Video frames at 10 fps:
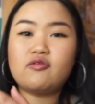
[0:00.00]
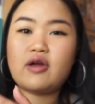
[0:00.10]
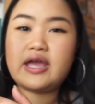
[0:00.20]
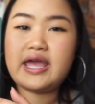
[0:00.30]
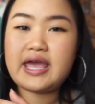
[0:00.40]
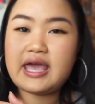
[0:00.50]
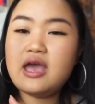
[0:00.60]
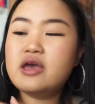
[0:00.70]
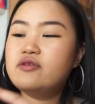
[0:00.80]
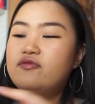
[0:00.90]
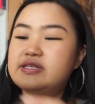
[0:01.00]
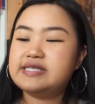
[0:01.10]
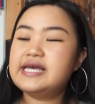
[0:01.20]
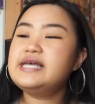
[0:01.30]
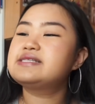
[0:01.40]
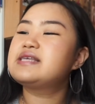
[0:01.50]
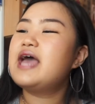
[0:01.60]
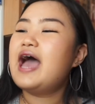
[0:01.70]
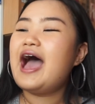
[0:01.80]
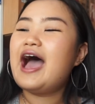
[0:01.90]
right here visits,
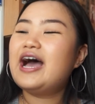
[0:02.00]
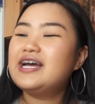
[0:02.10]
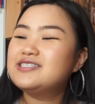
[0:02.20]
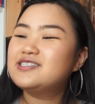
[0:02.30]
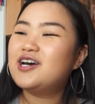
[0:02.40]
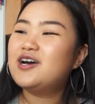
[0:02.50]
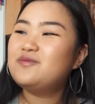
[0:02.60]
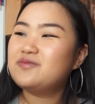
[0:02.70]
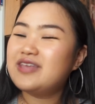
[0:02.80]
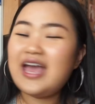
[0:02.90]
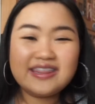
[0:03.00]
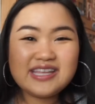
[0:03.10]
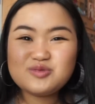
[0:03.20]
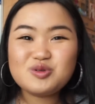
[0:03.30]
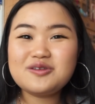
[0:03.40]
and yeah, this was a